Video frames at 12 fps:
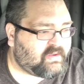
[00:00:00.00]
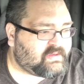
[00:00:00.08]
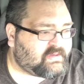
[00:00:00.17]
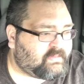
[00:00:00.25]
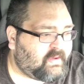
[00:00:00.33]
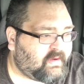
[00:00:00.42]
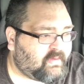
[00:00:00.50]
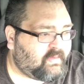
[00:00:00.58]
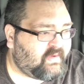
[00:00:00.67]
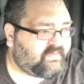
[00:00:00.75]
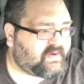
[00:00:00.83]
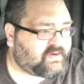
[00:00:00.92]
use a
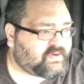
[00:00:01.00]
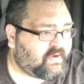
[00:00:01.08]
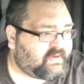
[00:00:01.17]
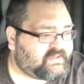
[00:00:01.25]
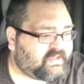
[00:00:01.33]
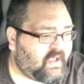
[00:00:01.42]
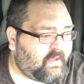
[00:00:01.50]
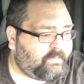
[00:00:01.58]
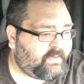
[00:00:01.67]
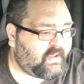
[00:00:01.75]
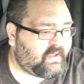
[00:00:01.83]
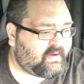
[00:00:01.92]
microwave in a truck stop,
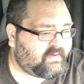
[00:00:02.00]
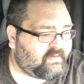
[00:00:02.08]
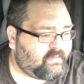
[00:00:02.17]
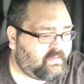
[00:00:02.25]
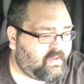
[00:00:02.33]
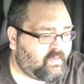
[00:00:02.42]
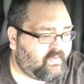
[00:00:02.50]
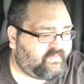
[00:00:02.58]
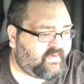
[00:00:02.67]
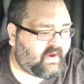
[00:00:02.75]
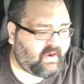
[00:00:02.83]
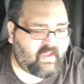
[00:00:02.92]
but you will
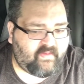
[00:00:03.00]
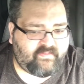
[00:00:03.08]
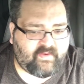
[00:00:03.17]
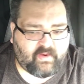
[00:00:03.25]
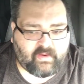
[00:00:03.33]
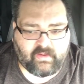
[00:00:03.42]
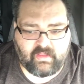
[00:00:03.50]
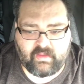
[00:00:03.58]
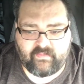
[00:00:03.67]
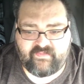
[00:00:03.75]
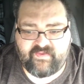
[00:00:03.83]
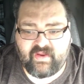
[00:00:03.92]
find out
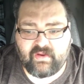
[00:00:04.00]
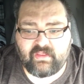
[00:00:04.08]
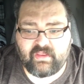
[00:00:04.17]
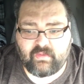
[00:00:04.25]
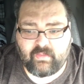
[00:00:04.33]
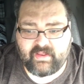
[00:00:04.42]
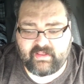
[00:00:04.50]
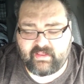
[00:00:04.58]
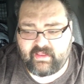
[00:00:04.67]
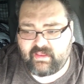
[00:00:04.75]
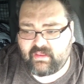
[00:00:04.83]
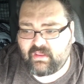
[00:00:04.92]
fairly
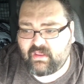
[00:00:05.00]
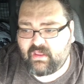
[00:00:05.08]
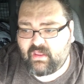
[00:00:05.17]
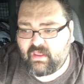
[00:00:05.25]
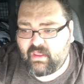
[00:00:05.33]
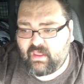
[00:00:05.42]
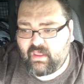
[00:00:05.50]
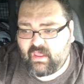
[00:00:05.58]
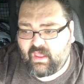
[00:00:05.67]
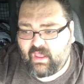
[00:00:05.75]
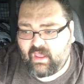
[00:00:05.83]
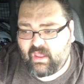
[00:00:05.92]
quickly.
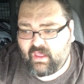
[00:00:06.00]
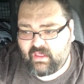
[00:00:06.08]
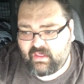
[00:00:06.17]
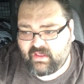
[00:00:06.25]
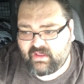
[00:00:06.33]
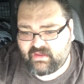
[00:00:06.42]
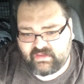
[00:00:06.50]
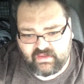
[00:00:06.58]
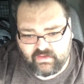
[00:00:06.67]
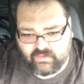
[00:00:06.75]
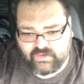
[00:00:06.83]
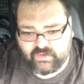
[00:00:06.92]
It
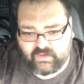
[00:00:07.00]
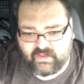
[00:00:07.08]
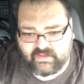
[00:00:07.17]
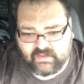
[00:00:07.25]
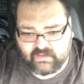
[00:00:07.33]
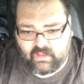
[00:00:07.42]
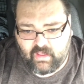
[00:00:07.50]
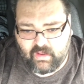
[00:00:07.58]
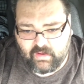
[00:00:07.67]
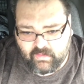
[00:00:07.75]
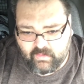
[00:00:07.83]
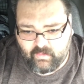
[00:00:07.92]
usually is a
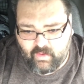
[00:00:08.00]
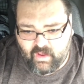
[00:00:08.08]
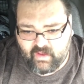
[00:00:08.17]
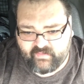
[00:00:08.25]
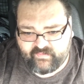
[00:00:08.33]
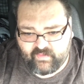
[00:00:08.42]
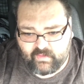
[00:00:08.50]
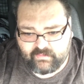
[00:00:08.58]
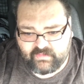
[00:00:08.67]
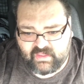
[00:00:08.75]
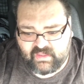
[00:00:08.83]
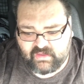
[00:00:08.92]
long walk
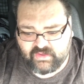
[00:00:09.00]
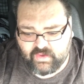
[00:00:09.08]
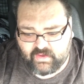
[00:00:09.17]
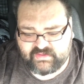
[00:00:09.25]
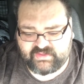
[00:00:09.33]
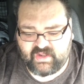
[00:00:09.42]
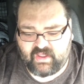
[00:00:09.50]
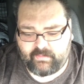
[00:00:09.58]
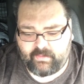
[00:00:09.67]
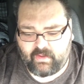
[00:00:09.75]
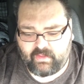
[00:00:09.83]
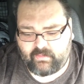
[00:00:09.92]
from the truck
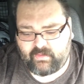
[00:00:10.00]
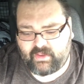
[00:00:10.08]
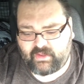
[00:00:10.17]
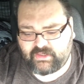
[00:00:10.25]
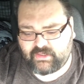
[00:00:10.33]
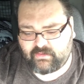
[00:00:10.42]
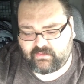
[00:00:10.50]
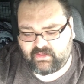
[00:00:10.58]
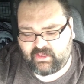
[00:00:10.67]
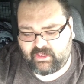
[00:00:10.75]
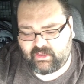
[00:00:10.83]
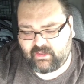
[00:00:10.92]
stop all the way to
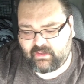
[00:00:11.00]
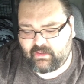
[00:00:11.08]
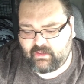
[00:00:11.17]
the